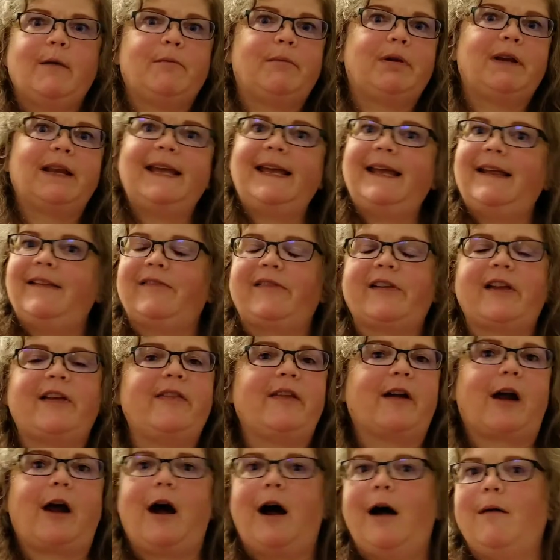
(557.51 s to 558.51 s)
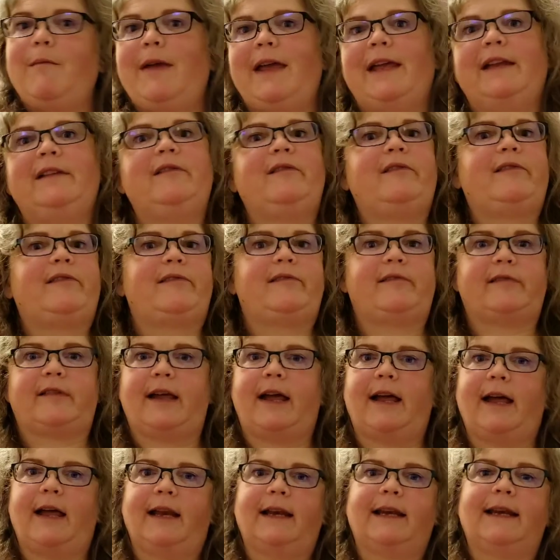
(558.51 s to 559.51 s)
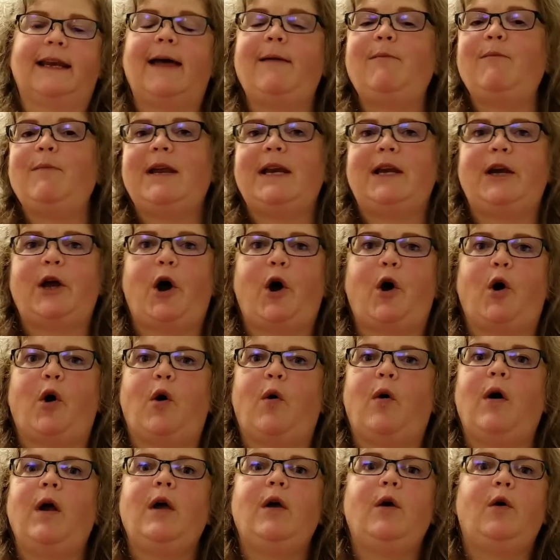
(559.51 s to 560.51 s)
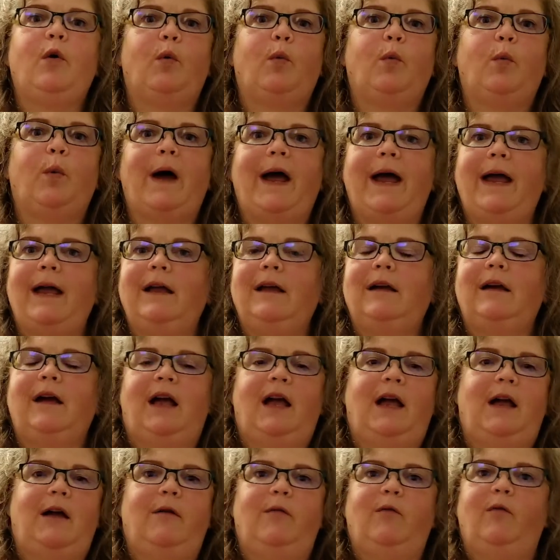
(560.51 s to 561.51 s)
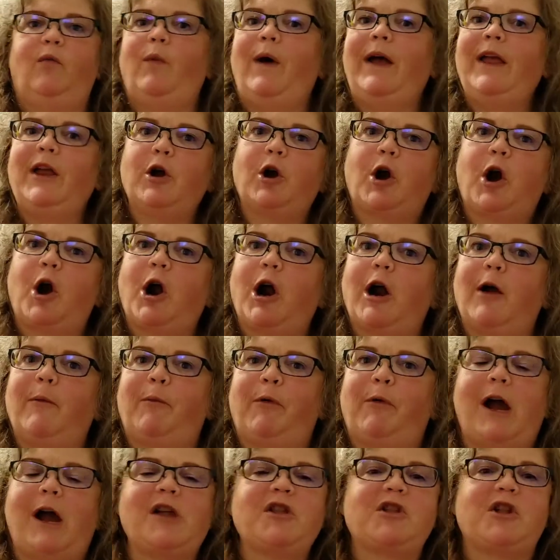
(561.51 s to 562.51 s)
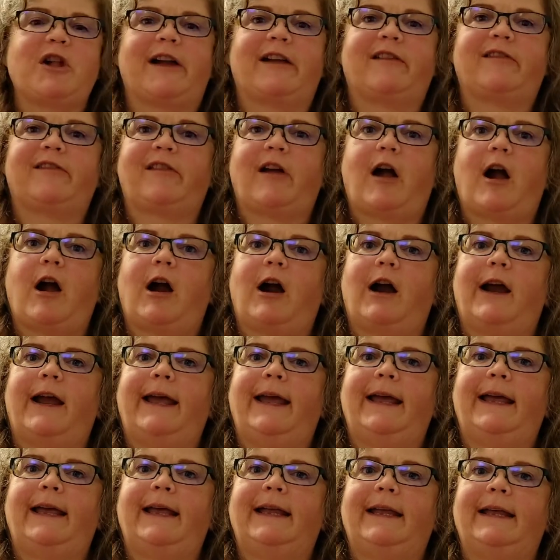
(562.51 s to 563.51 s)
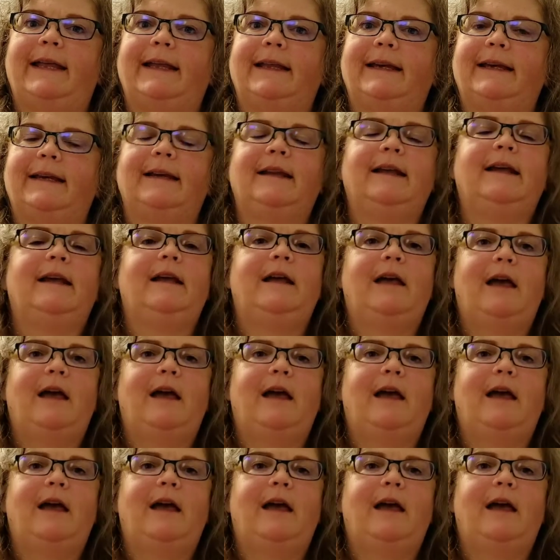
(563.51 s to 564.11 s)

Please, in the comments, let me know what your current projects are and